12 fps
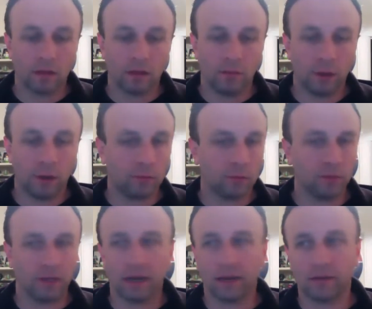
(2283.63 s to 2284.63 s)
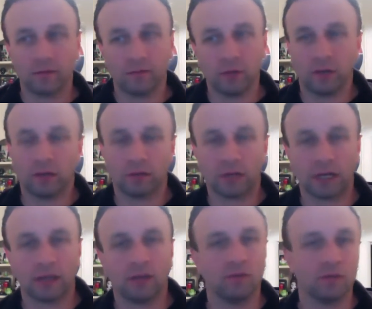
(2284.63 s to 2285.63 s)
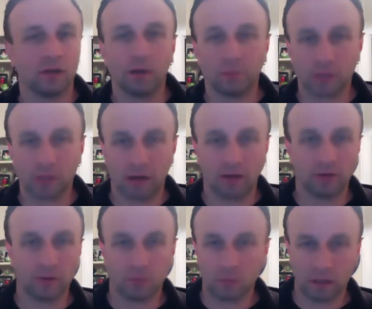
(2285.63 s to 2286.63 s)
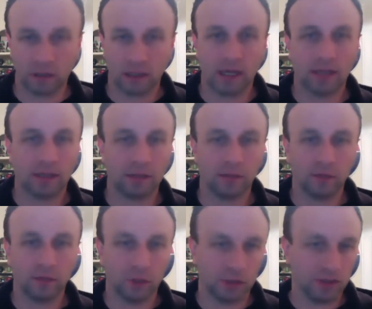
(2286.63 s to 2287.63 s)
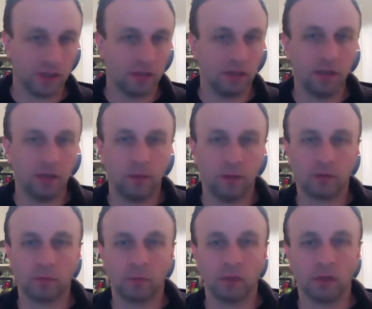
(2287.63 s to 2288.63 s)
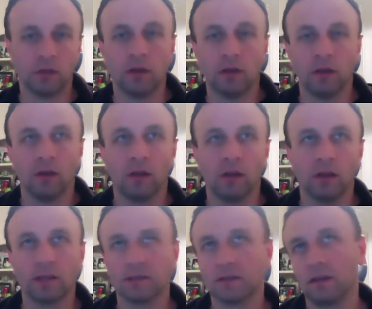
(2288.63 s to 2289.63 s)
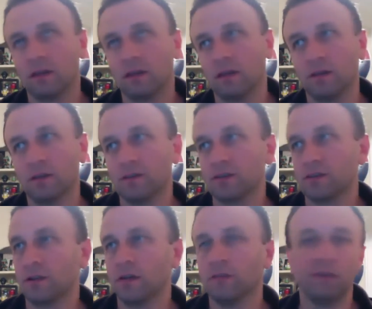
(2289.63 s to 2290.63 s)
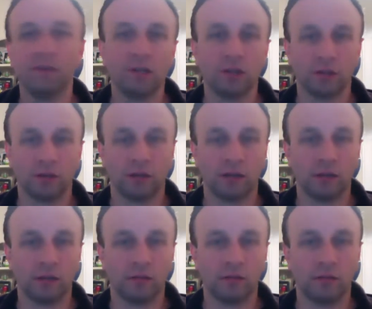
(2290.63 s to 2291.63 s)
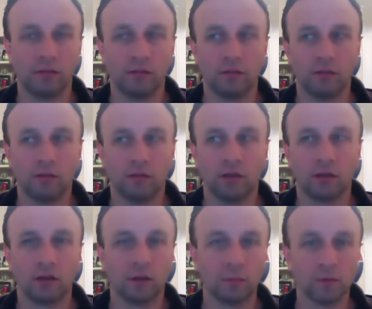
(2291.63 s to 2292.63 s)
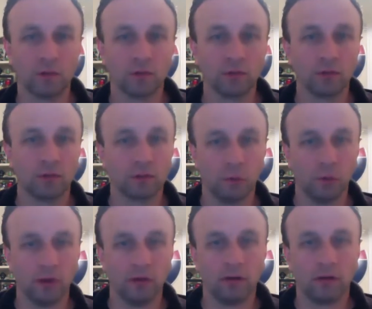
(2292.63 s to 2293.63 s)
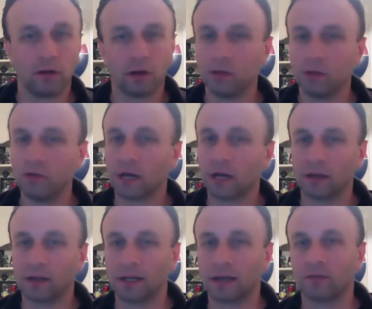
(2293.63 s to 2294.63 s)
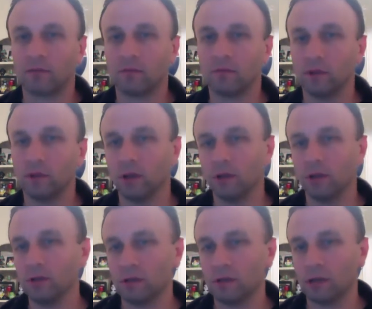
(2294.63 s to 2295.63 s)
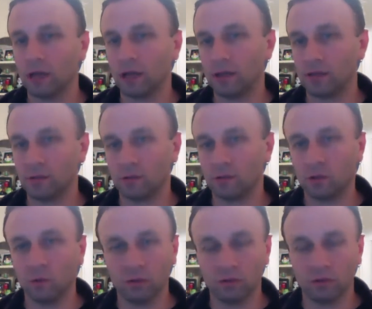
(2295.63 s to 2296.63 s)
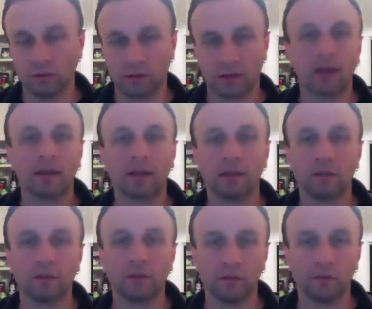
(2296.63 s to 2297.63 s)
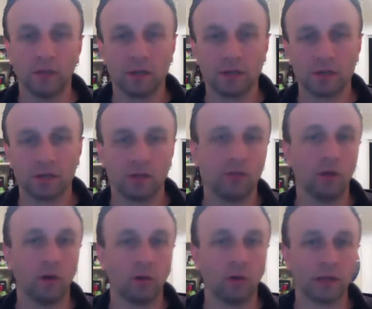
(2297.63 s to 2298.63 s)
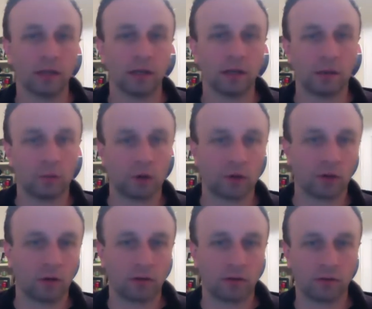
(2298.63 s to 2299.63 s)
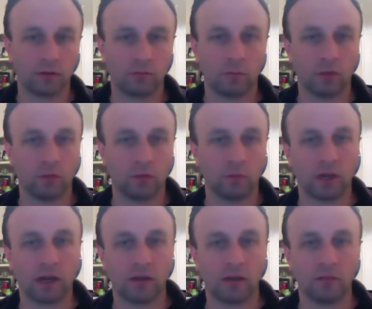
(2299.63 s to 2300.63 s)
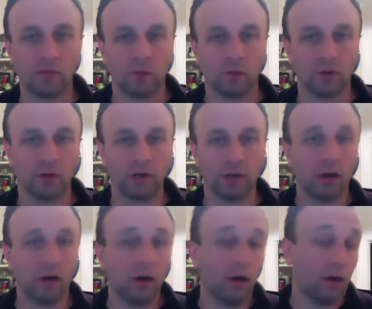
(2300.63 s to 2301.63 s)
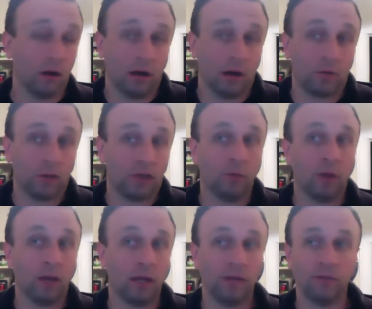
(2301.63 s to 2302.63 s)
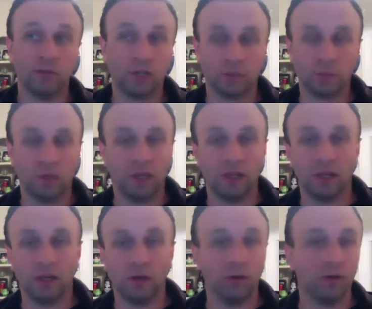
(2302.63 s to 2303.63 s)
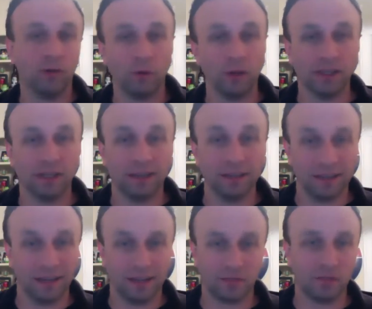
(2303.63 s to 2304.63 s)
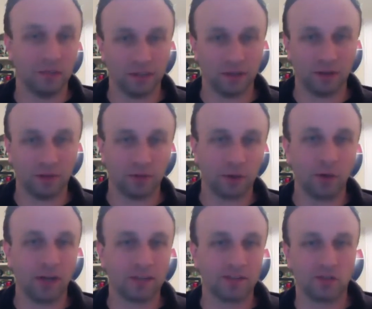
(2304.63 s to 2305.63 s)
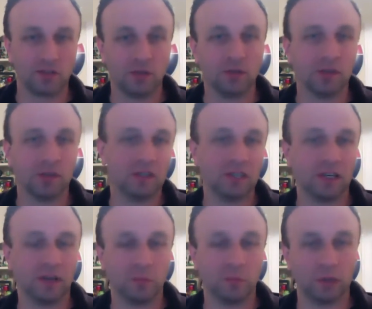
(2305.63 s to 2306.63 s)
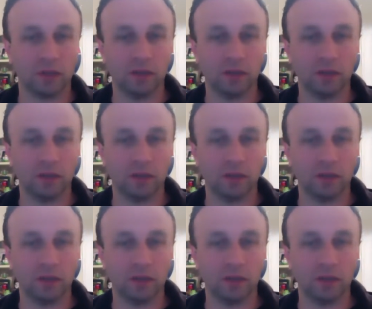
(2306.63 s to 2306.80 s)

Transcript: probably have, like using Help Scout or something like that filters in the emails, but let's say there's a feature that, comes through the support. Are you kind of like are you using any sort of tools to tally those features so you know that they come across multiple times, or I mean, it might even just be that you're the one that's fielding all the requests so you can see it. But,